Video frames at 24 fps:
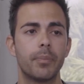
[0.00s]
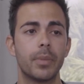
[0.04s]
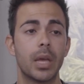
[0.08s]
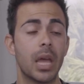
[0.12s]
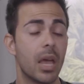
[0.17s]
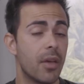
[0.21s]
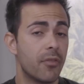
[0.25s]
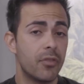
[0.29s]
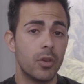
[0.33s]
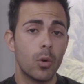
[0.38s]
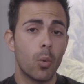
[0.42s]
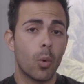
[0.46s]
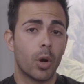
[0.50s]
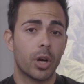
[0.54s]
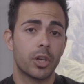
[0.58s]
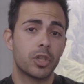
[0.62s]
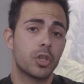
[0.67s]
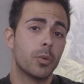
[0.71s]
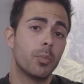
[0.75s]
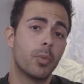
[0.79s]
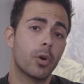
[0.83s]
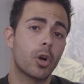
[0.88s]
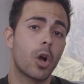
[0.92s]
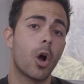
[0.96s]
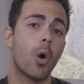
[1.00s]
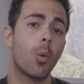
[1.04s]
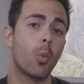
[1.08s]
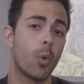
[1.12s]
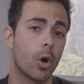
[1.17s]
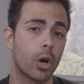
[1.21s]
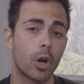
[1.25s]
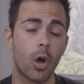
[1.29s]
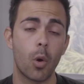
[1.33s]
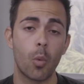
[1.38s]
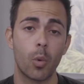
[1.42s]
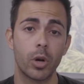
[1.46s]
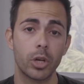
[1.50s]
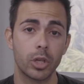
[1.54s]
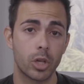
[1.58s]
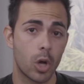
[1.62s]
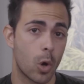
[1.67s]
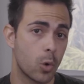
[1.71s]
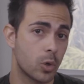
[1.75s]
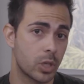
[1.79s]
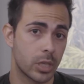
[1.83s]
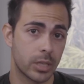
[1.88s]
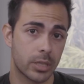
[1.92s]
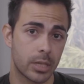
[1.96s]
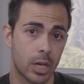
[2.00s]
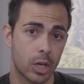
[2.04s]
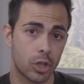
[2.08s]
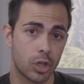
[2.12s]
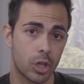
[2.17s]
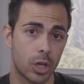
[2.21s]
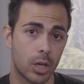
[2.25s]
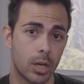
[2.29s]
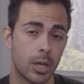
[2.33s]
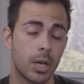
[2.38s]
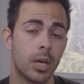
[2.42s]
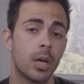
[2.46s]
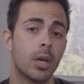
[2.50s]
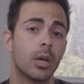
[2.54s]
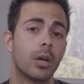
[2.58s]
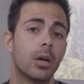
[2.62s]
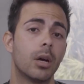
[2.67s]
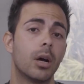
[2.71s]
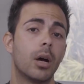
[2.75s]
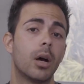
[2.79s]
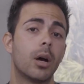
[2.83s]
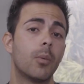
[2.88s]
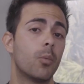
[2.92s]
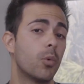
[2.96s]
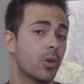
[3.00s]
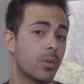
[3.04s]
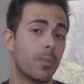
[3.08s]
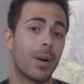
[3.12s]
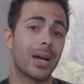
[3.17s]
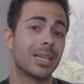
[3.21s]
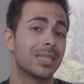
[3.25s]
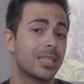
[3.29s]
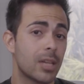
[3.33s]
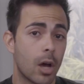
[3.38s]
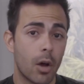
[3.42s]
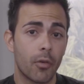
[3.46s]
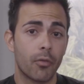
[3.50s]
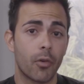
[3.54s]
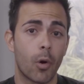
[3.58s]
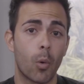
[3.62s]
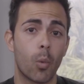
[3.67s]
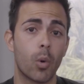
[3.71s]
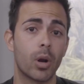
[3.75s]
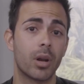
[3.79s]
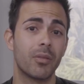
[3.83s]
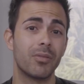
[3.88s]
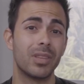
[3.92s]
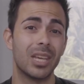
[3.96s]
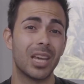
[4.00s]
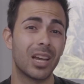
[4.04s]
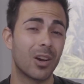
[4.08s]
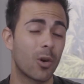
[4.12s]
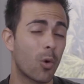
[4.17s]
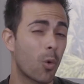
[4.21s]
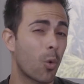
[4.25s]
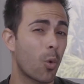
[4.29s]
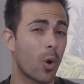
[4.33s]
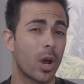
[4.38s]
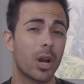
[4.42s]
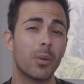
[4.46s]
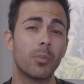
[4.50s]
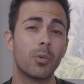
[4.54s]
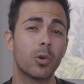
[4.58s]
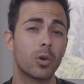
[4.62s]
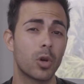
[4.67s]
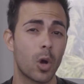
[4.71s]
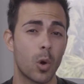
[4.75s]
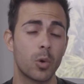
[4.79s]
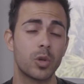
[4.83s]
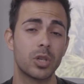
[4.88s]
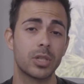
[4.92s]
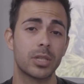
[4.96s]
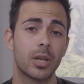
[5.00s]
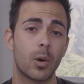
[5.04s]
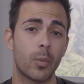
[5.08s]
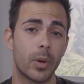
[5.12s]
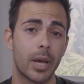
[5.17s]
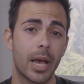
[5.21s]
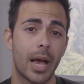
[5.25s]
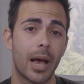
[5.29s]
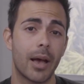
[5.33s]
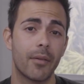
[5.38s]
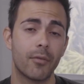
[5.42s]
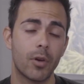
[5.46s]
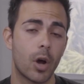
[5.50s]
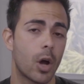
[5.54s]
If you wanted to book a one-on-one coaching session with myself or one of the incredible coaches that we have